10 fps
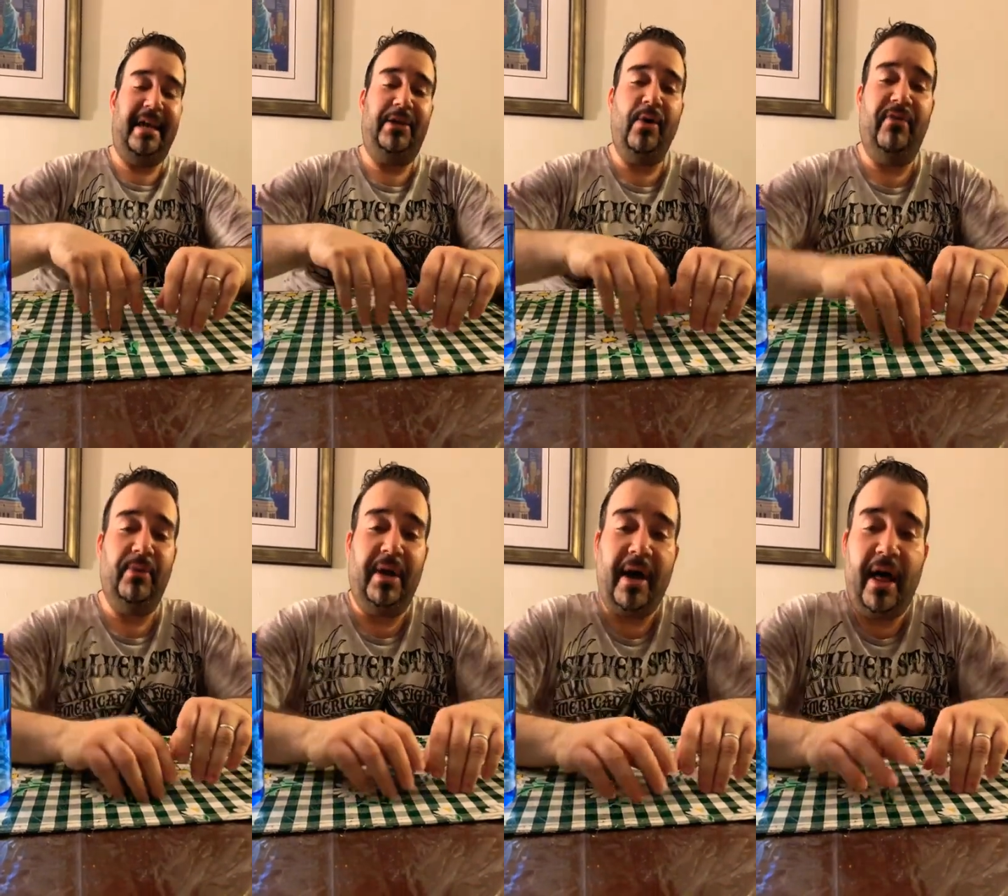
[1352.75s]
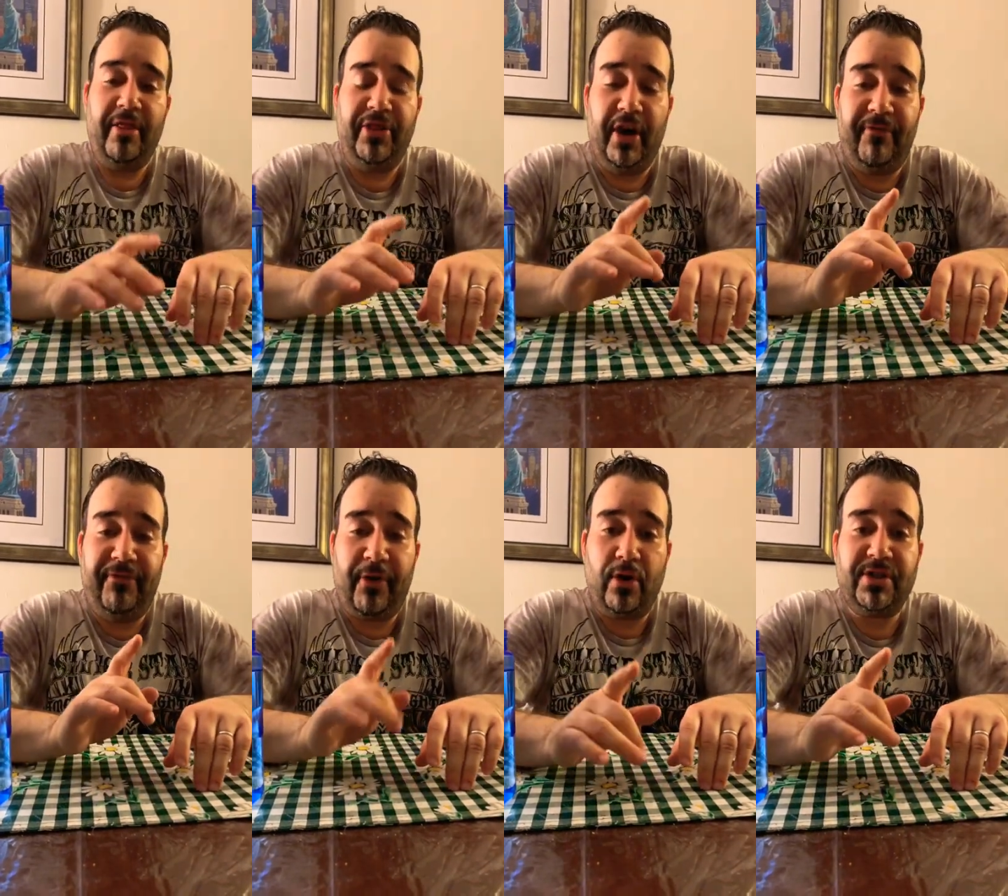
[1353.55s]
Thank you, everyone. The
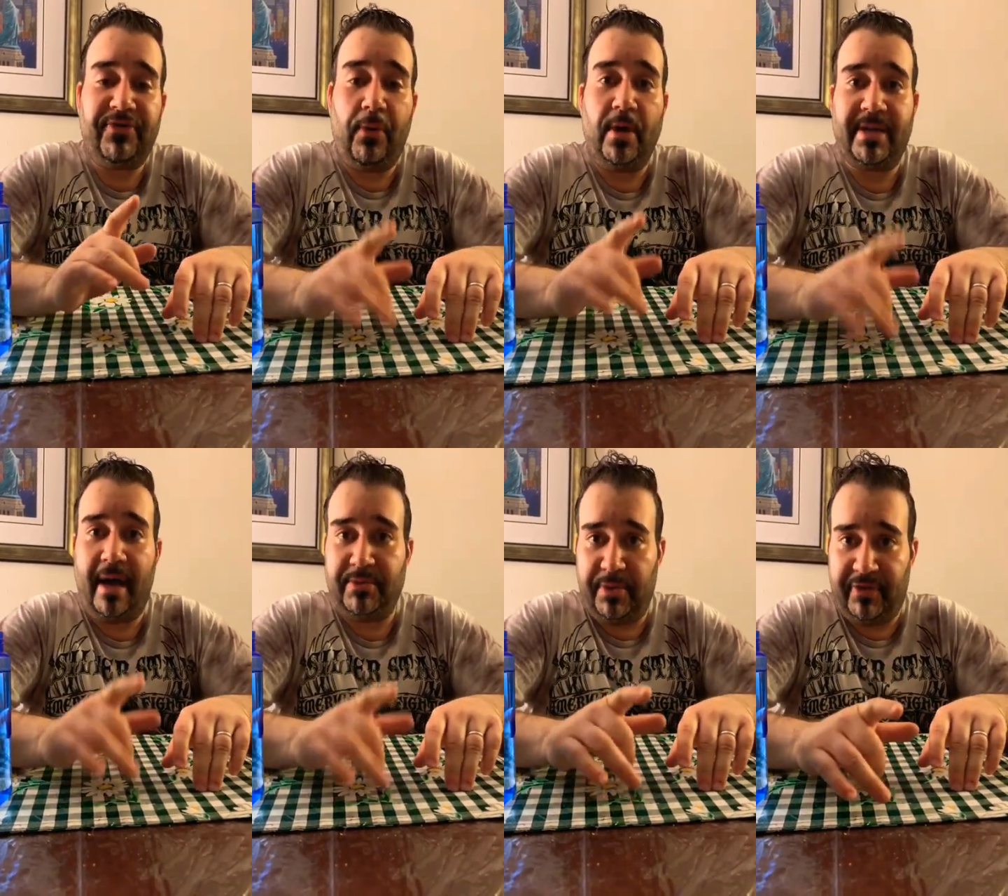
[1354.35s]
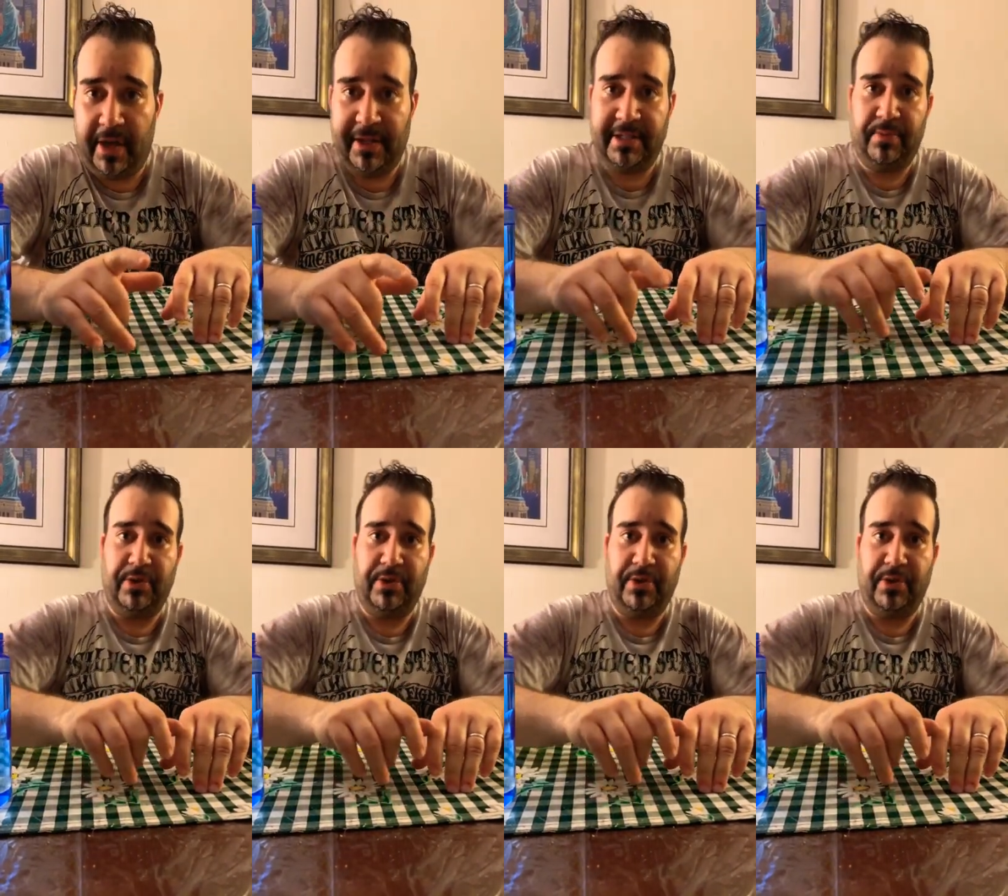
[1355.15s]
first 4 times we've done this,